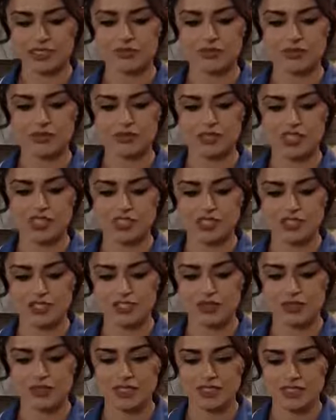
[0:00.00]
It's
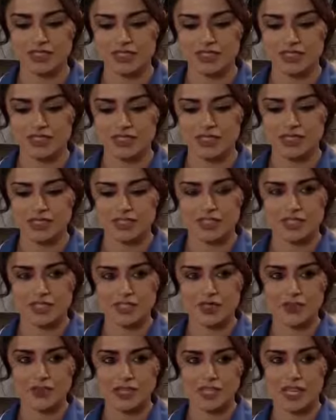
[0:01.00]
just
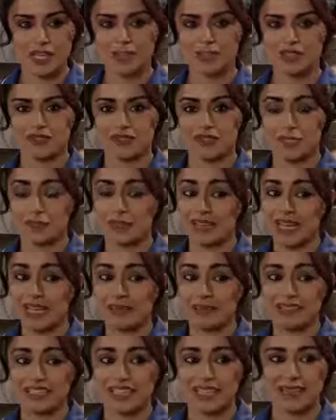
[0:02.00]
sometimes I feel a bit out of
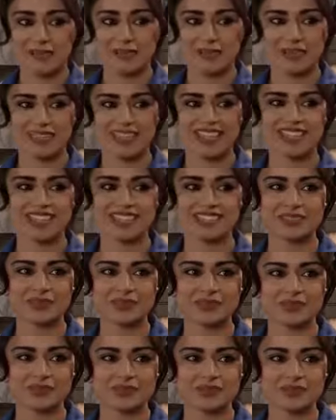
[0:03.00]
my depth. Have
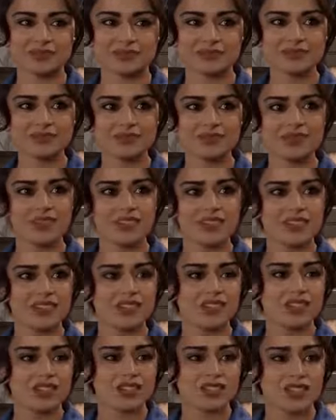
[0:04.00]

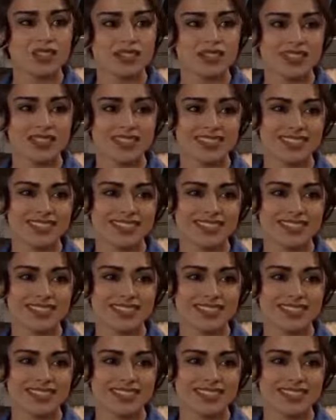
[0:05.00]
you got any advice?